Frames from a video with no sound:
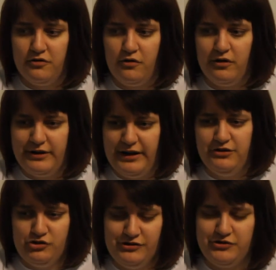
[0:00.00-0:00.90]

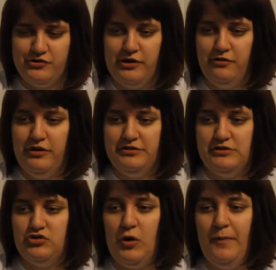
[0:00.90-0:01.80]
Coronation Street is
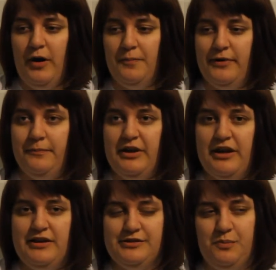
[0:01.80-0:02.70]
a soap opera
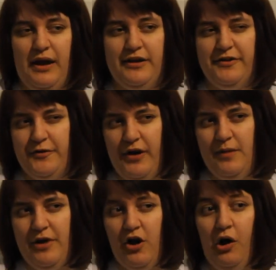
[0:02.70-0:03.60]
because my
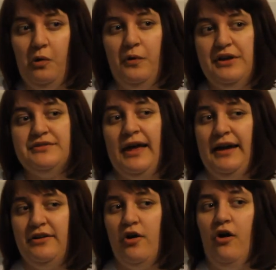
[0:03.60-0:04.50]
grandma always
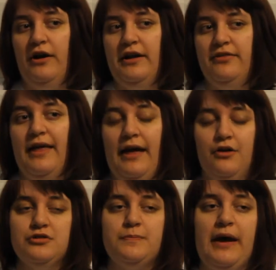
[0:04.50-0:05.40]
had it on in the
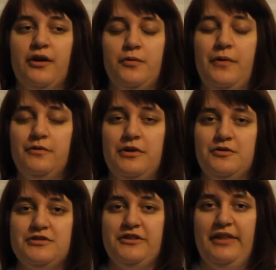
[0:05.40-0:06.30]
house back when we
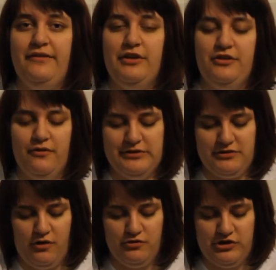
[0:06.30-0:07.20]
used to live in Nova
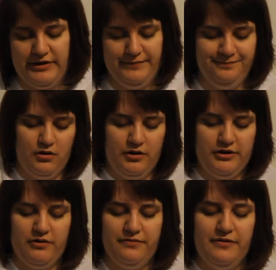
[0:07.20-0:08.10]
Scotia. Are
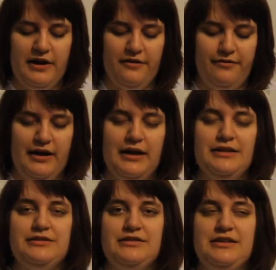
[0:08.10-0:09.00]
you afraid of
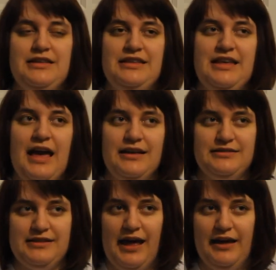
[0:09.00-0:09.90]
heights?
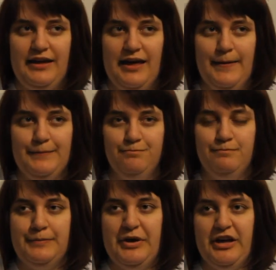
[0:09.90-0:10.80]
Yes, I am,
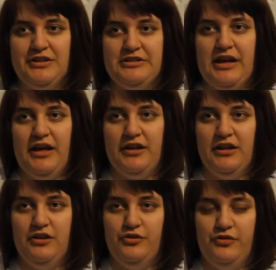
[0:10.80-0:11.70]
but I
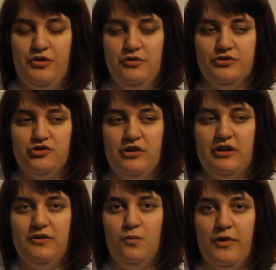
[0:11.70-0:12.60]
can
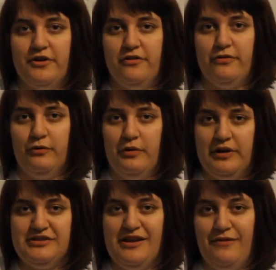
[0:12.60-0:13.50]
usually work through
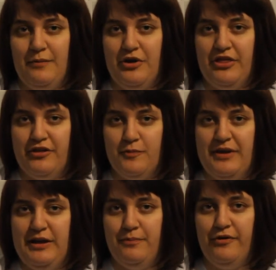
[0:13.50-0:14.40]
it if I'm with other
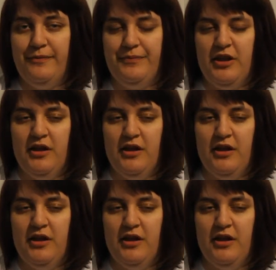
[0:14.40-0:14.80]
people.